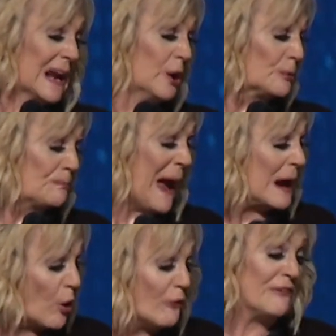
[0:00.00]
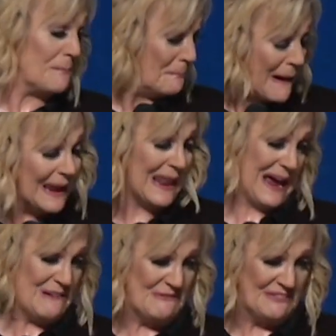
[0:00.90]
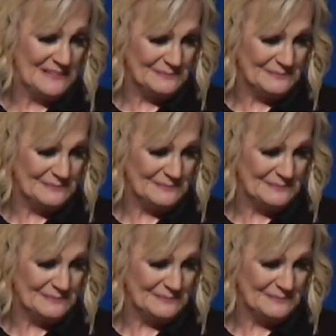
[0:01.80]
I look back over my life,